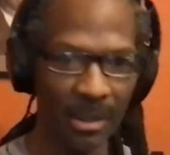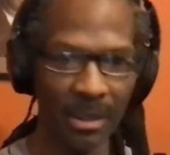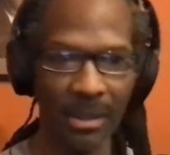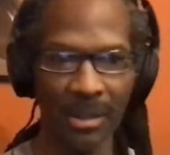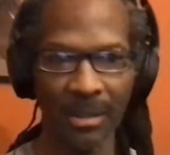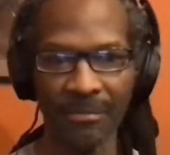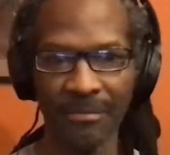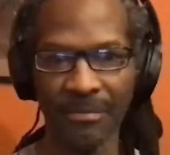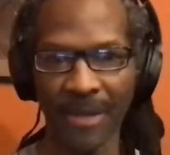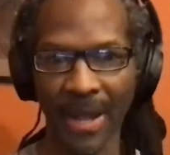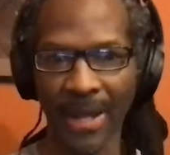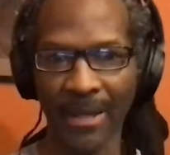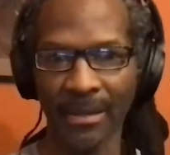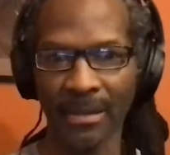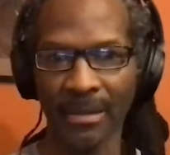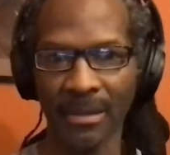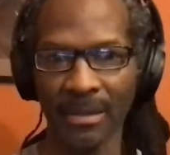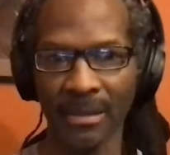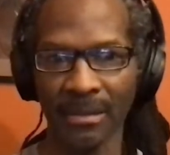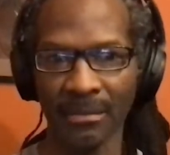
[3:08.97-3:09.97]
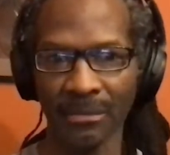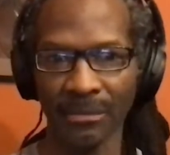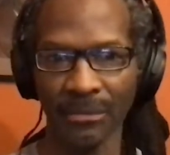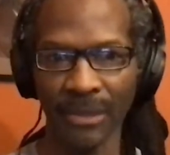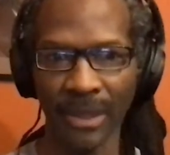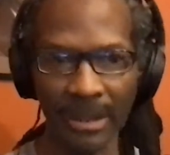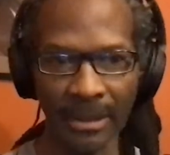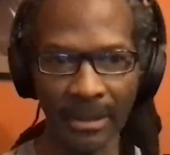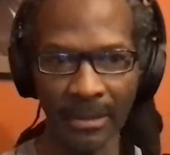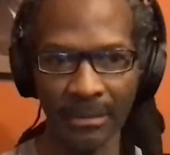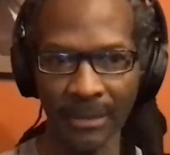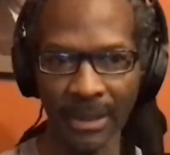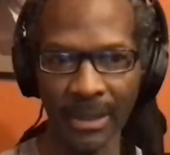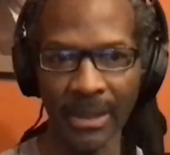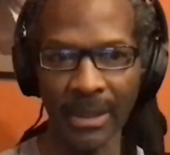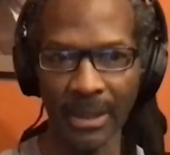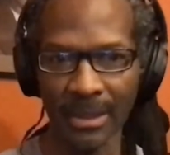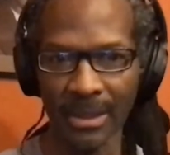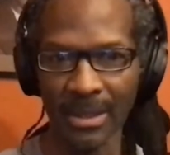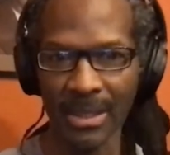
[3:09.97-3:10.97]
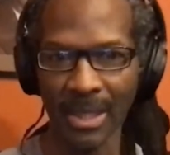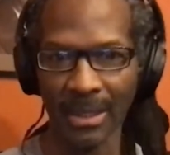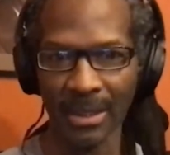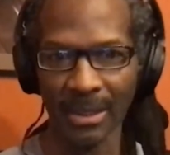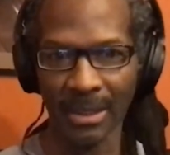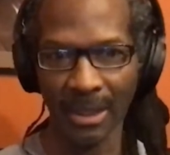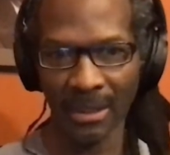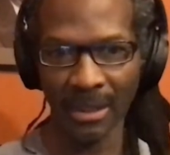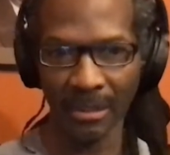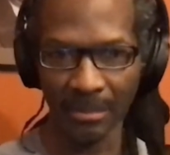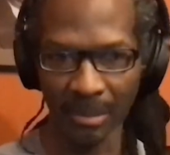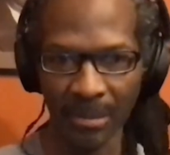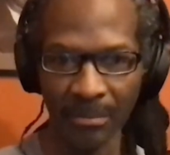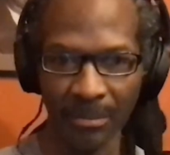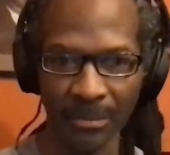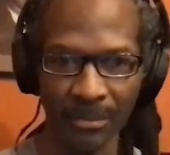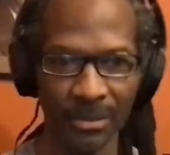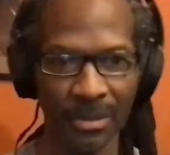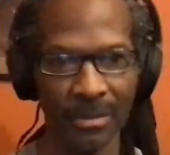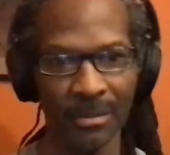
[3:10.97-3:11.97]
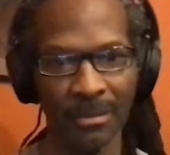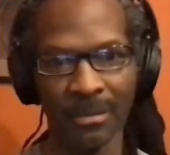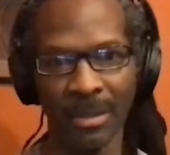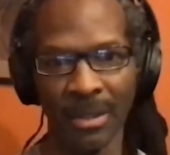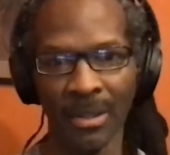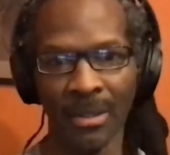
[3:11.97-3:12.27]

In fact, we need the psychedelic people to